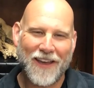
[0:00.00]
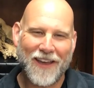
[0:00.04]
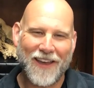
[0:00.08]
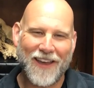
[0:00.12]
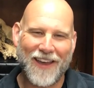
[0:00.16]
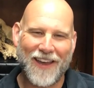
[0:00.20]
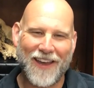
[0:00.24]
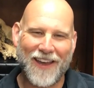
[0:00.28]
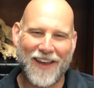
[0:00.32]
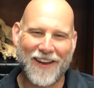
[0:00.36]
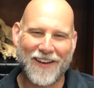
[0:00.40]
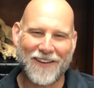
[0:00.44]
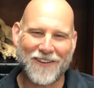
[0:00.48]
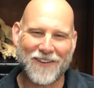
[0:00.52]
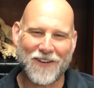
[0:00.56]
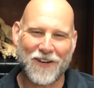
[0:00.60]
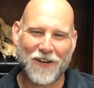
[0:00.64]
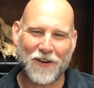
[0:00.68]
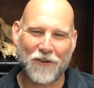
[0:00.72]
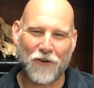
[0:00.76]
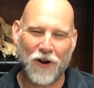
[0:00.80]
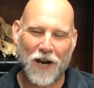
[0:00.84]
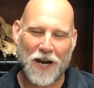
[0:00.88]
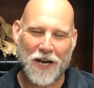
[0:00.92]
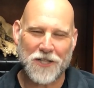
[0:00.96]
and
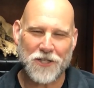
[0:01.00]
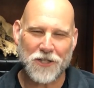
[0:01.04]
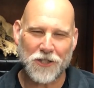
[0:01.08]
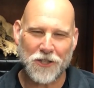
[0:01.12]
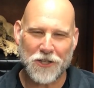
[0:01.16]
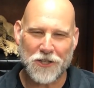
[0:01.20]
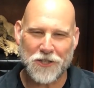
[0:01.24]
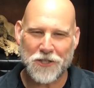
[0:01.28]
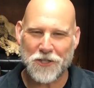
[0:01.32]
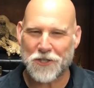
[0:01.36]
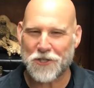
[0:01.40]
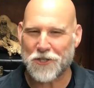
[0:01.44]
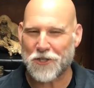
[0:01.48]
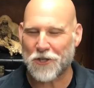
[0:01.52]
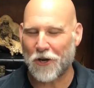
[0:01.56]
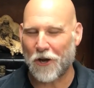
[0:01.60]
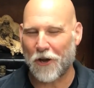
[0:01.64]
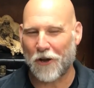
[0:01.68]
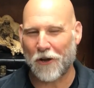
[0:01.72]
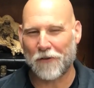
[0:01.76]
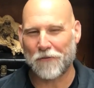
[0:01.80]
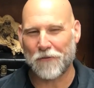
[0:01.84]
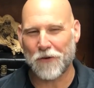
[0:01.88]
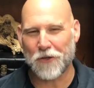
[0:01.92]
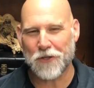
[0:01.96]
congratulations to
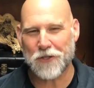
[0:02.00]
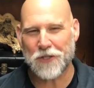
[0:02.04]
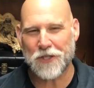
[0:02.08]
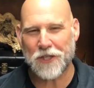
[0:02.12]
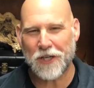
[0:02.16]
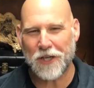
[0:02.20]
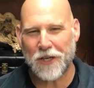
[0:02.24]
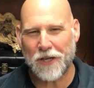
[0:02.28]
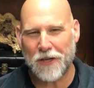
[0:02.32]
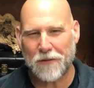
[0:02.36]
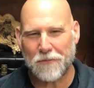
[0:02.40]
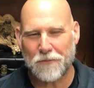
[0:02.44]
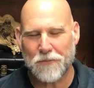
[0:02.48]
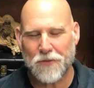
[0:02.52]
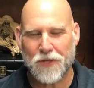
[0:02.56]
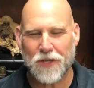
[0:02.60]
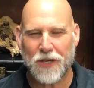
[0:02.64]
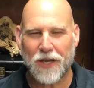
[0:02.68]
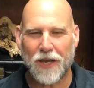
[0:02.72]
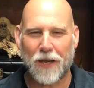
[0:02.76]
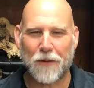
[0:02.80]
all of your teams.